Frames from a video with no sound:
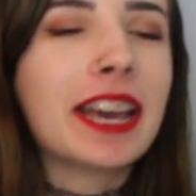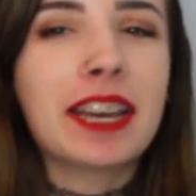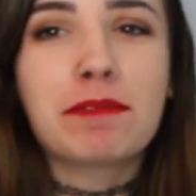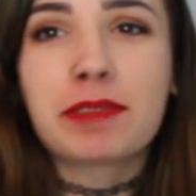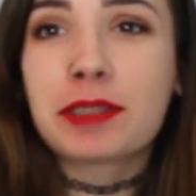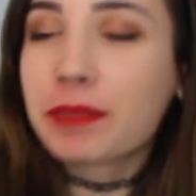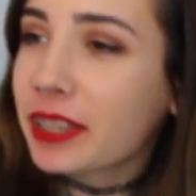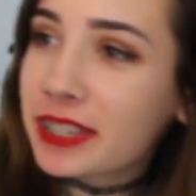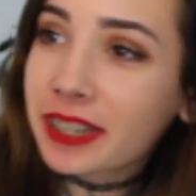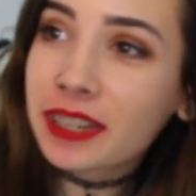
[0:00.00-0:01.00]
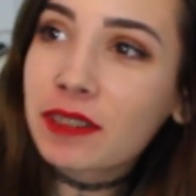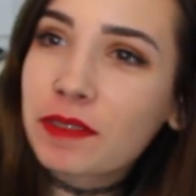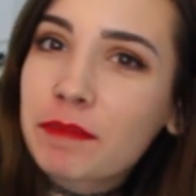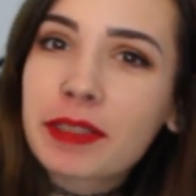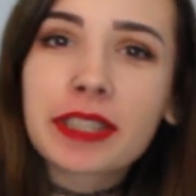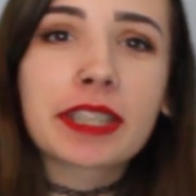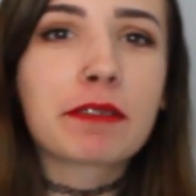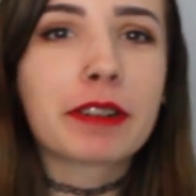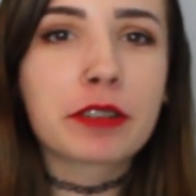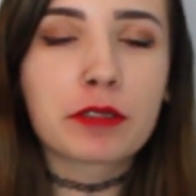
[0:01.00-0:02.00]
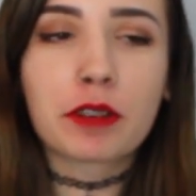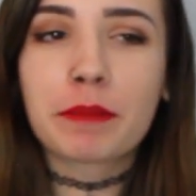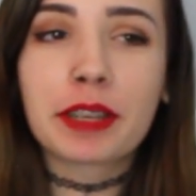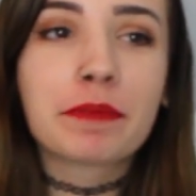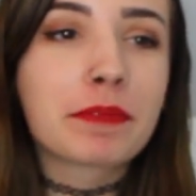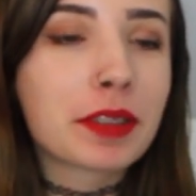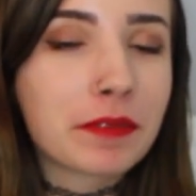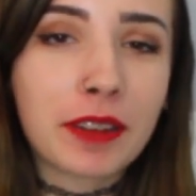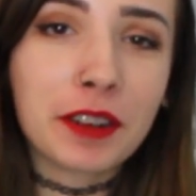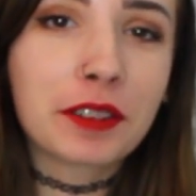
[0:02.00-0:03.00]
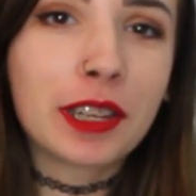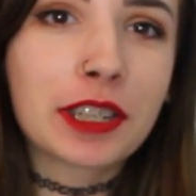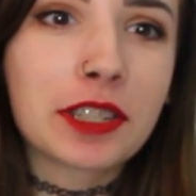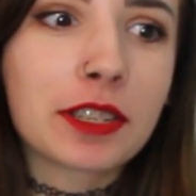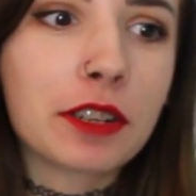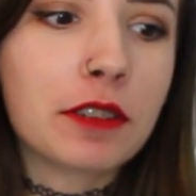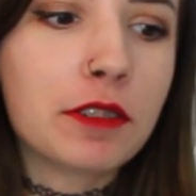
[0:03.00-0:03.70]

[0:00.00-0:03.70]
and I'm just really excited to film this because I watch so many vinyl collections on